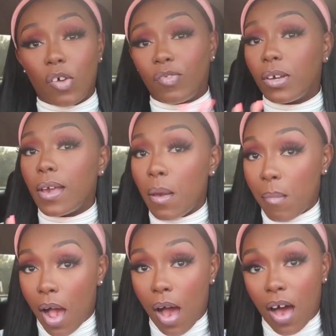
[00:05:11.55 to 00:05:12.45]
Nova
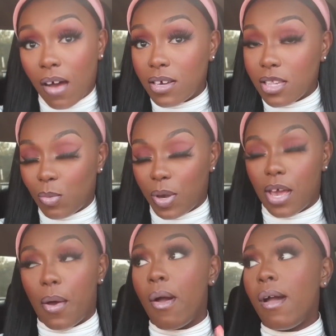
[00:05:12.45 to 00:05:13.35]
in my haul as
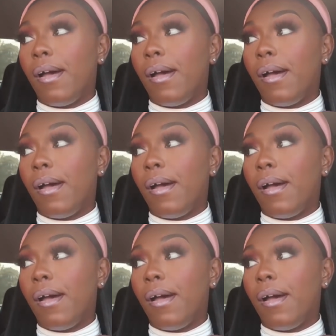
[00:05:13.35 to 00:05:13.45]
well.